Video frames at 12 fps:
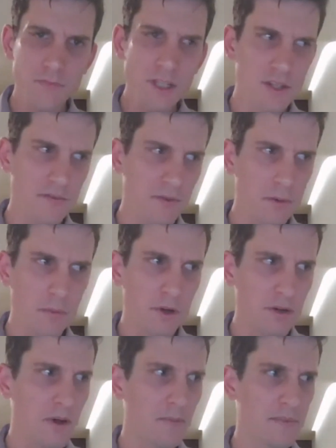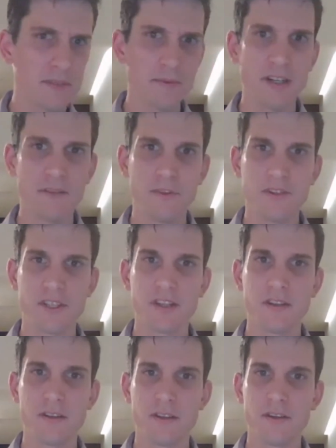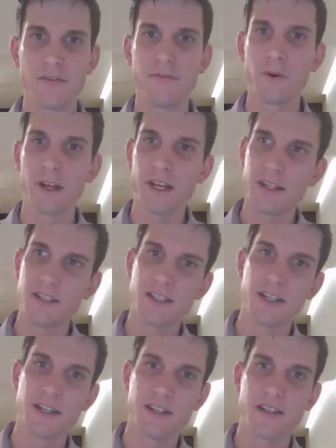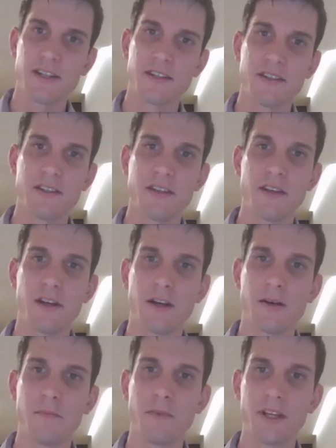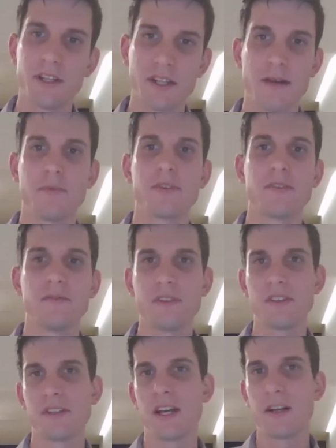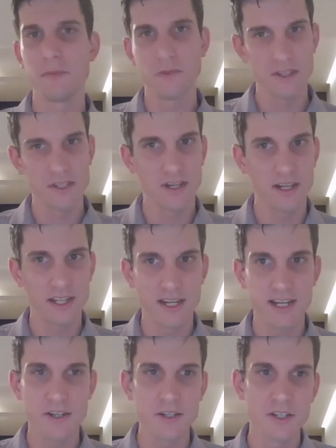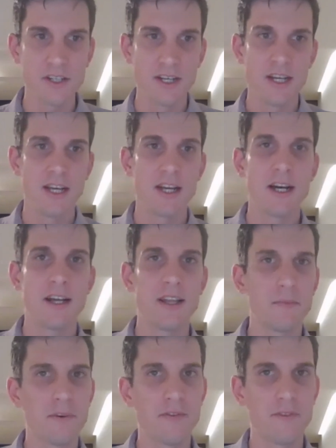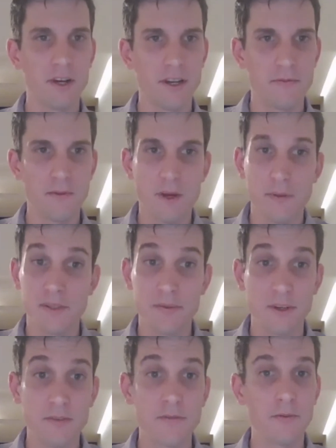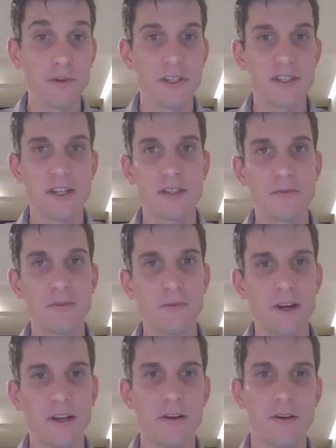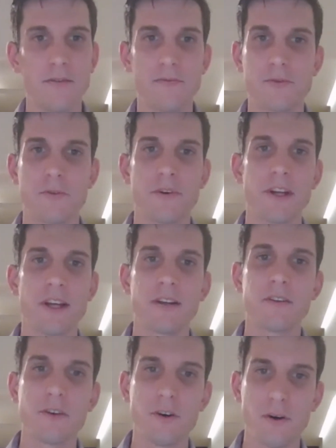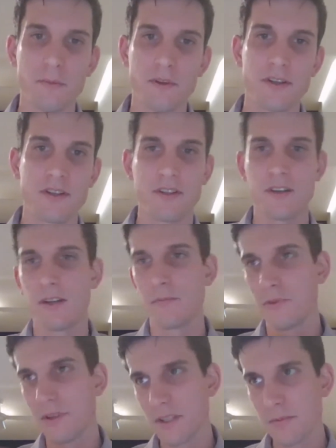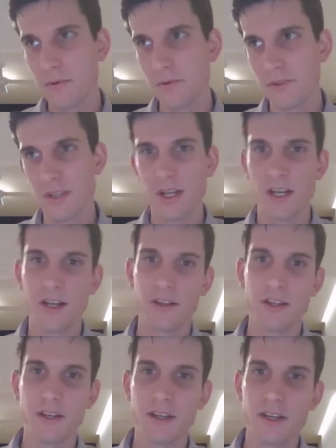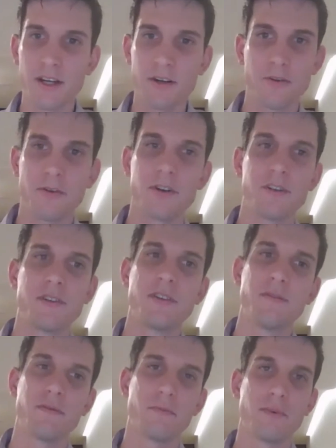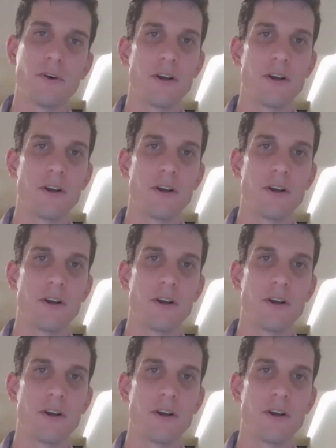So from a bottom-up perspective, using the 4 case studies as examples of sustainable design in action, that provided, from our perspective, a really sensible way of drawing out common design principles that cut across different